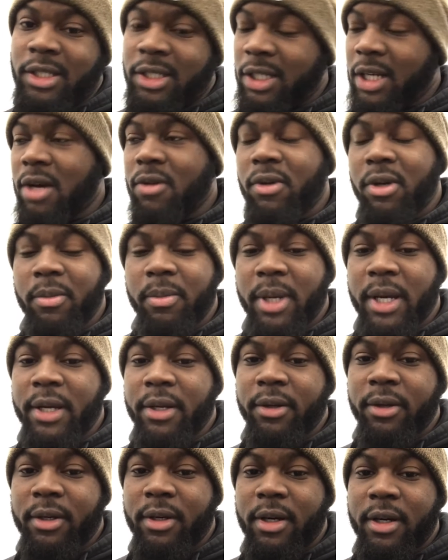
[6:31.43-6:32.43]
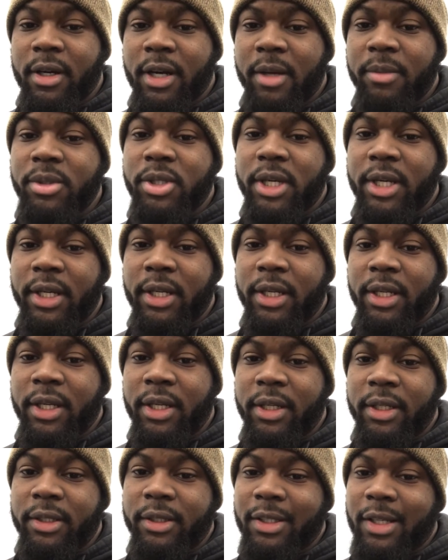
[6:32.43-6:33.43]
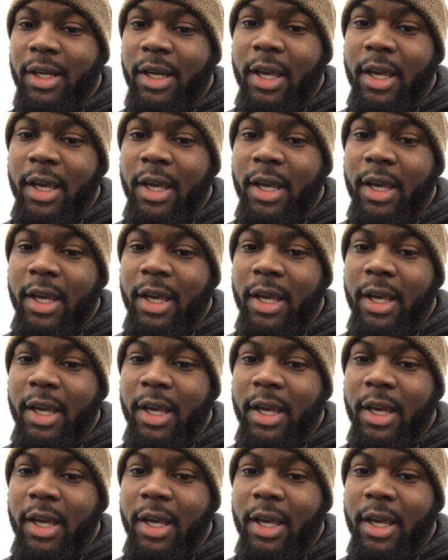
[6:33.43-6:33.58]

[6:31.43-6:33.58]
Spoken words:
Shit, I want to buy a new car. I'm trying to get.